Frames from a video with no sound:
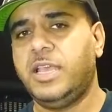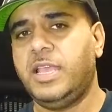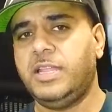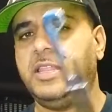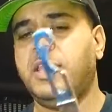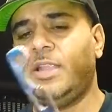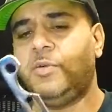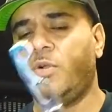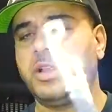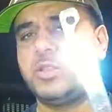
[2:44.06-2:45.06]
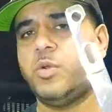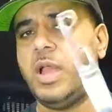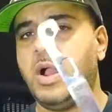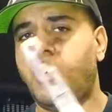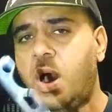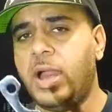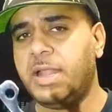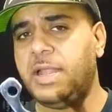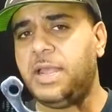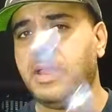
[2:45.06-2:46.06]
it didn't work the way I
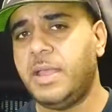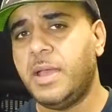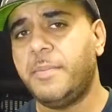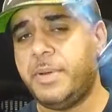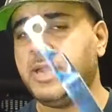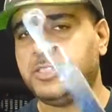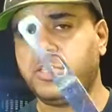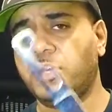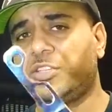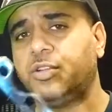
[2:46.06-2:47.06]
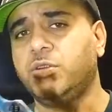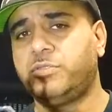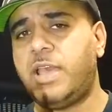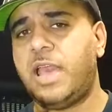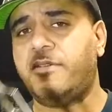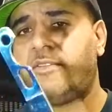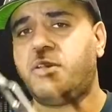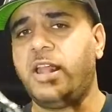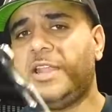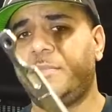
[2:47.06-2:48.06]
wanted it, but it's a good tool to have,
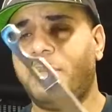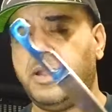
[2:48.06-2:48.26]
alright?